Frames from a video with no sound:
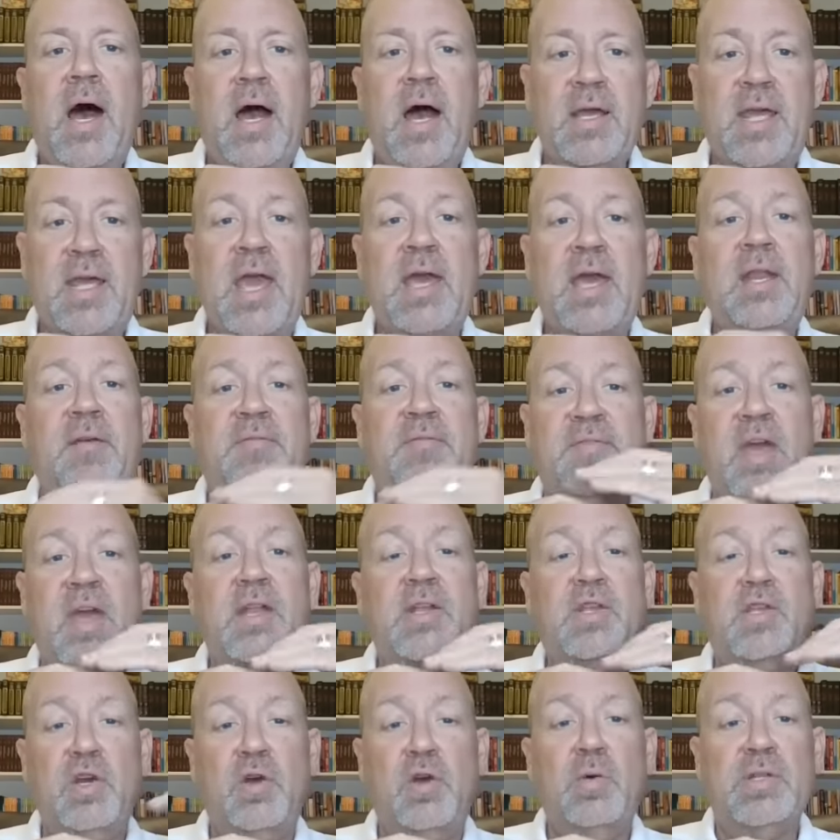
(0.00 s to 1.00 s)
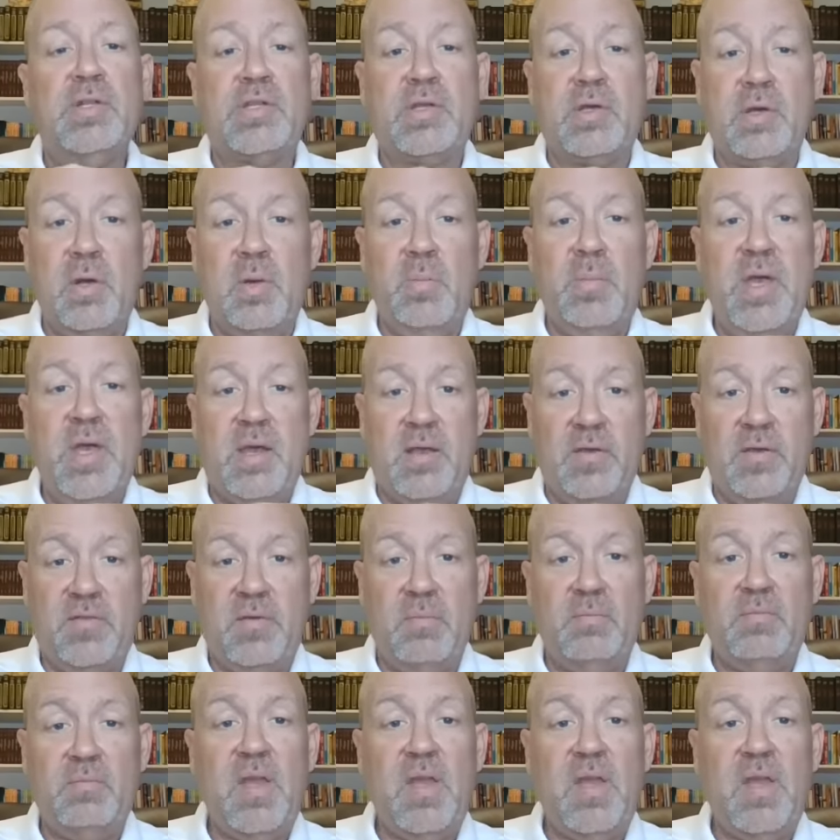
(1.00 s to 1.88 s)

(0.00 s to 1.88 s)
Again, if they do, it's going to be because